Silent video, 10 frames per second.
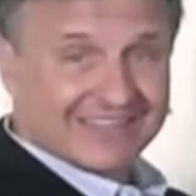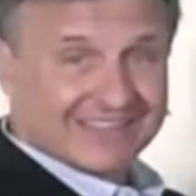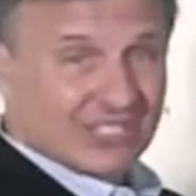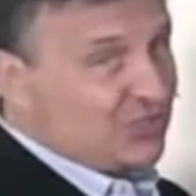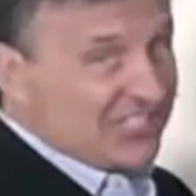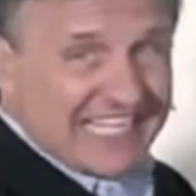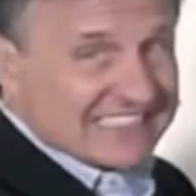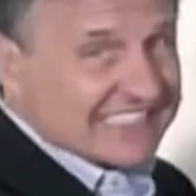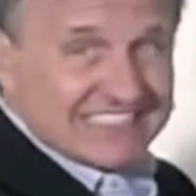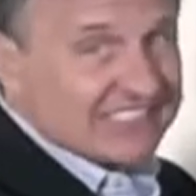did
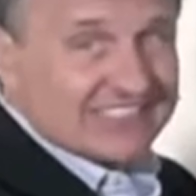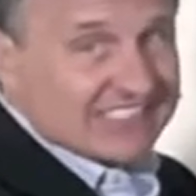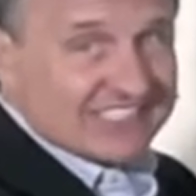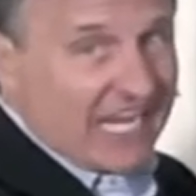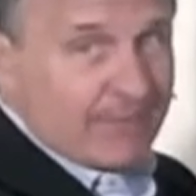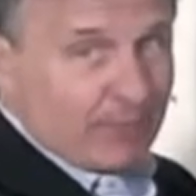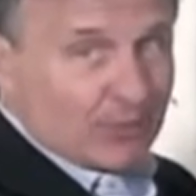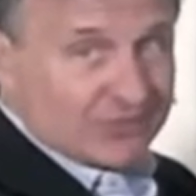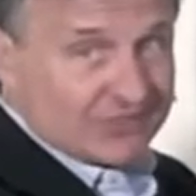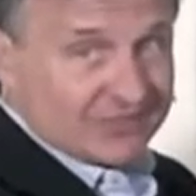Jesus'
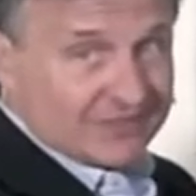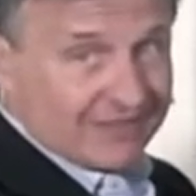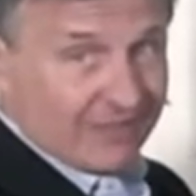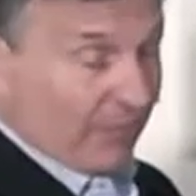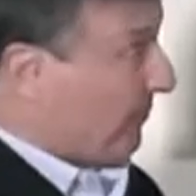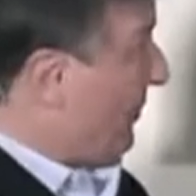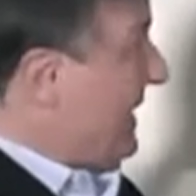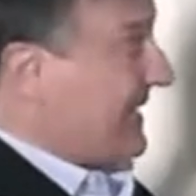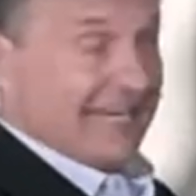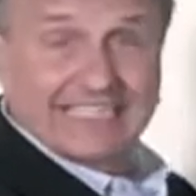disciples
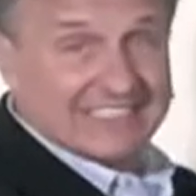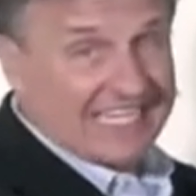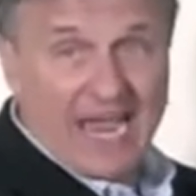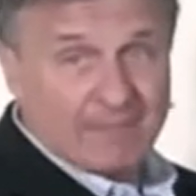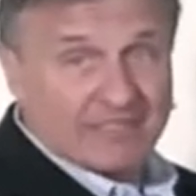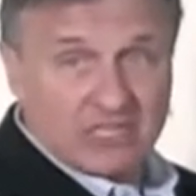break any Sabbath